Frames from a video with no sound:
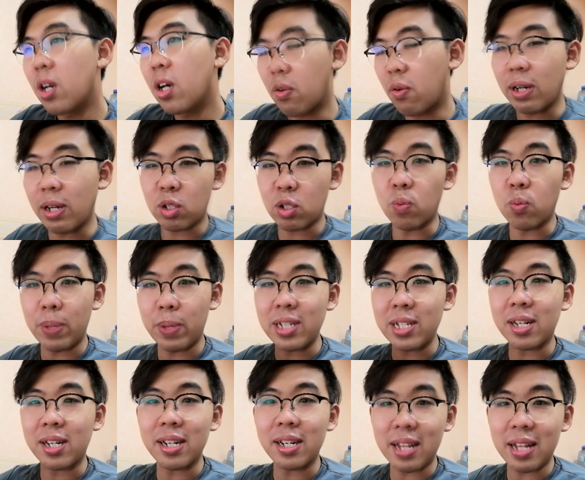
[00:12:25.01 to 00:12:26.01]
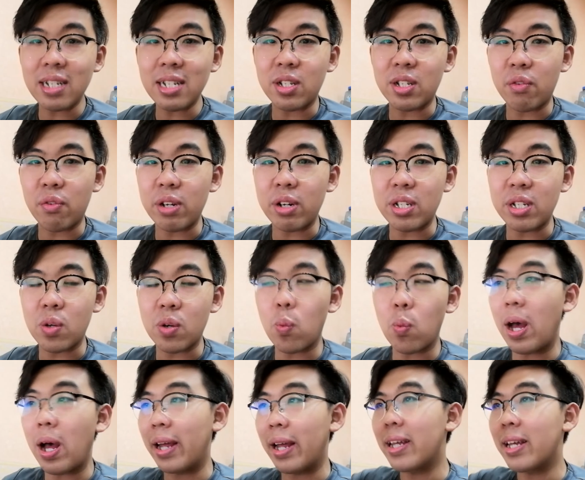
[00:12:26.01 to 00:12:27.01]
Alright, so basically that's the reason
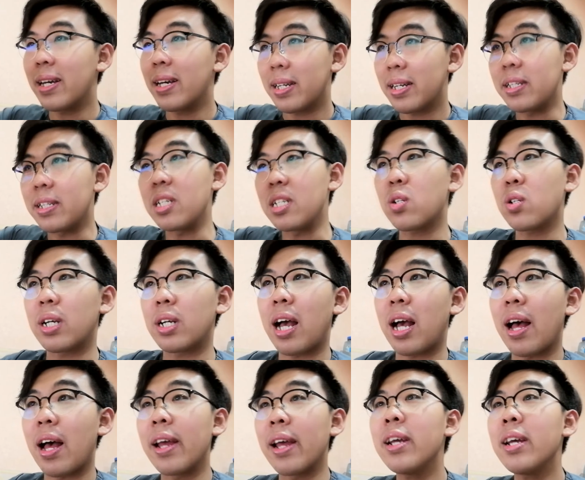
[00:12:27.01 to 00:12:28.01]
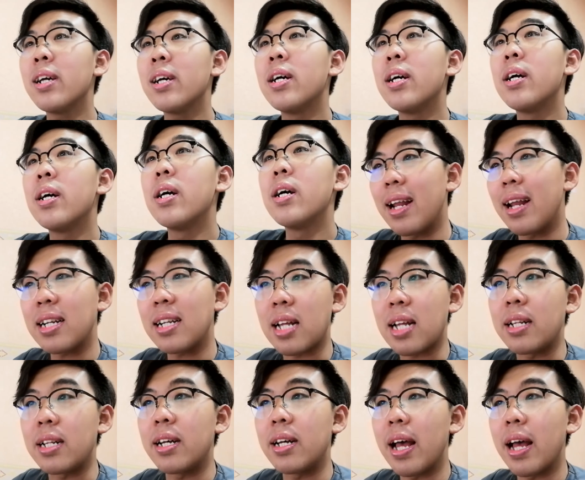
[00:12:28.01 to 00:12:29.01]
why this guy,
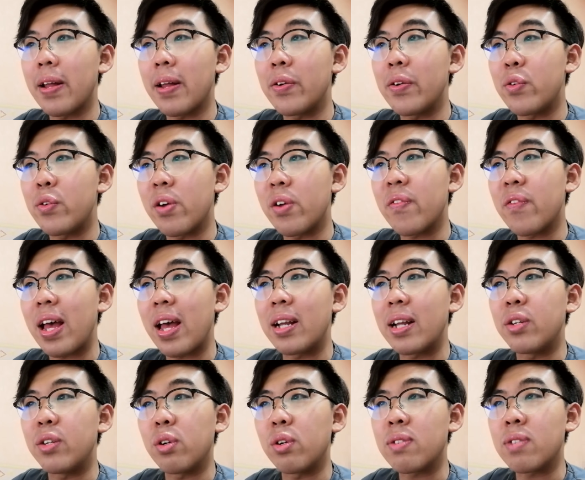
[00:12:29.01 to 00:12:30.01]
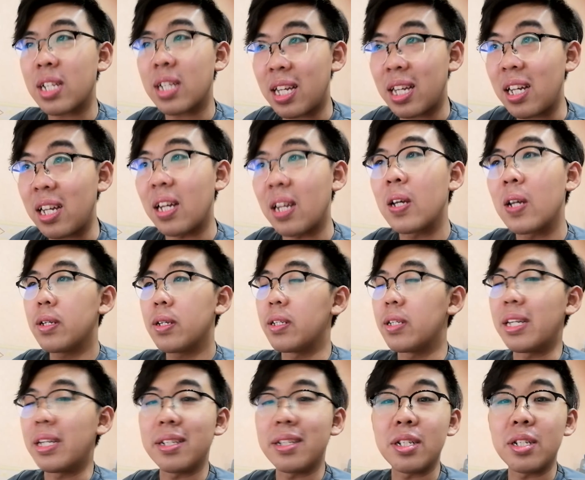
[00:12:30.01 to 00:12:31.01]
Alexander Andreev Andreevsky,
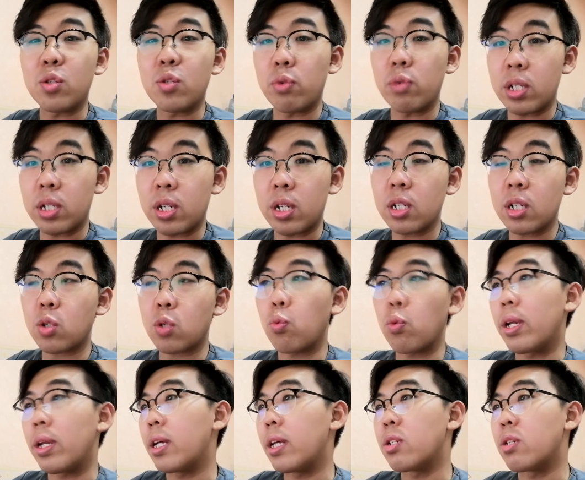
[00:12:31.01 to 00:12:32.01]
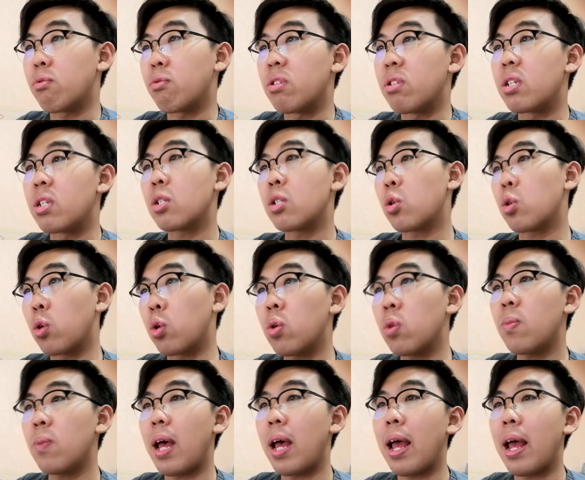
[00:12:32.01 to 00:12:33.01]
did this research with his research
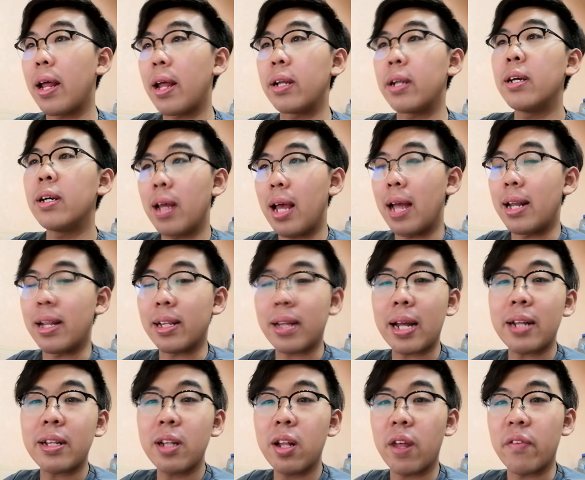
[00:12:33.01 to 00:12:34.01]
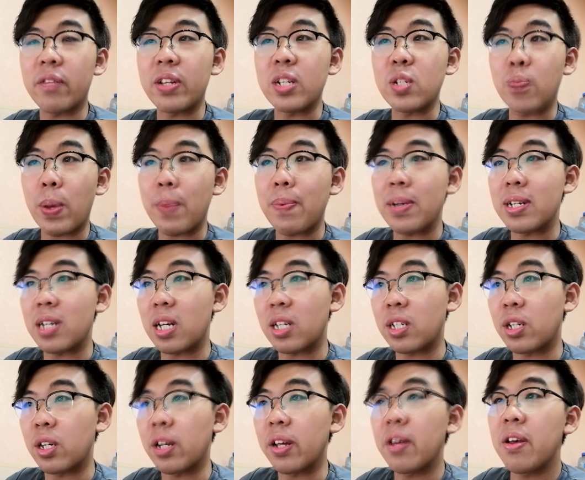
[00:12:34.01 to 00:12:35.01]
group and, and the title of this paper is
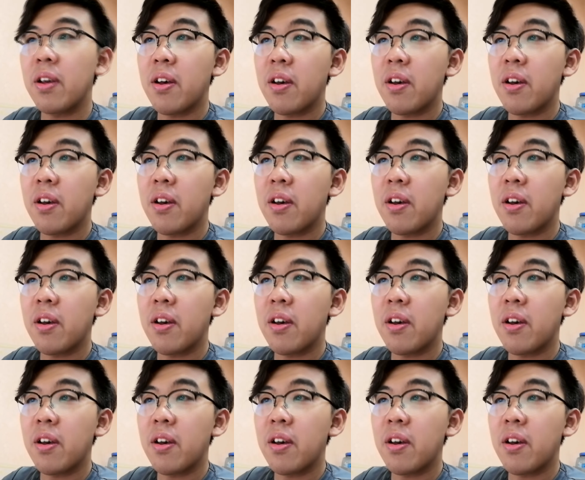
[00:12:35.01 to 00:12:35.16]
actually